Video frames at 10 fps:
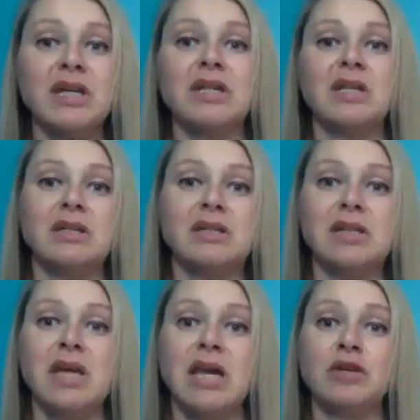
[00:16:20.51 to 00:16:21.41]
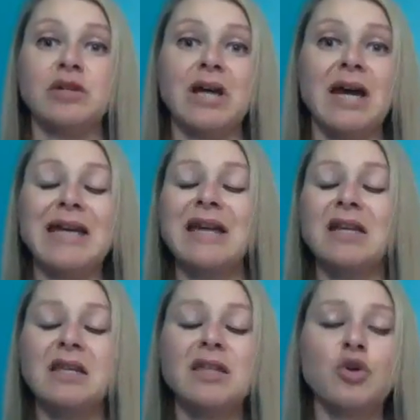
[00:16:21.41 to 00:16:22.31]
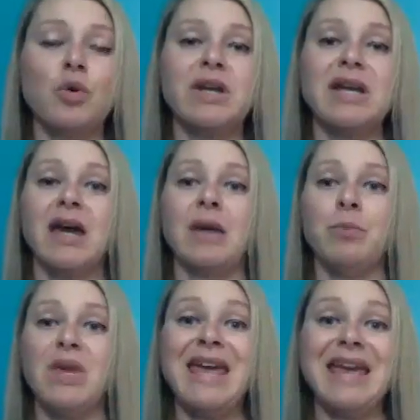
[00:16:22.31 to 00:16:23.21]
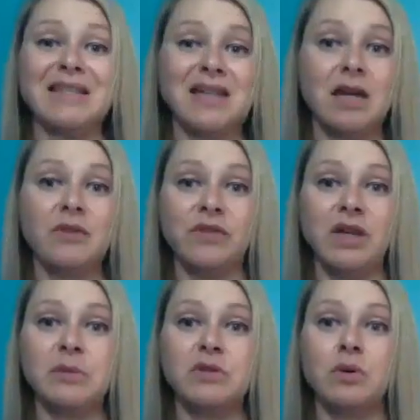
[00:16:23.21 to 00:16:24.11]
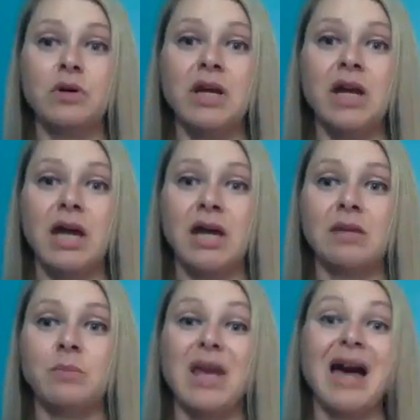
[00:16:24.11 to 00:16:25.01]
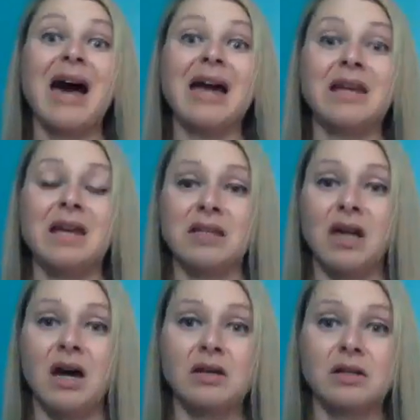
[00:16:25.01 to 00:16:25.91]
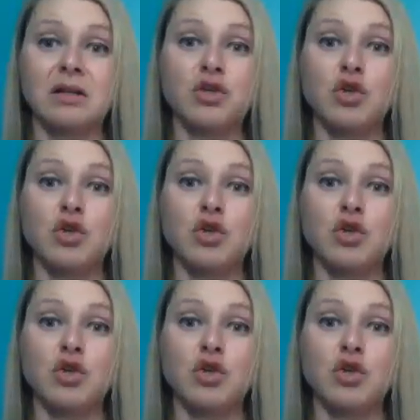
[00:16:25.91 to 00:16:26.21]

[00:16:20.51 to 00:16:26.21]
it's in your diet, anything that's going to be anti-inflammatory and be high in antioxidants.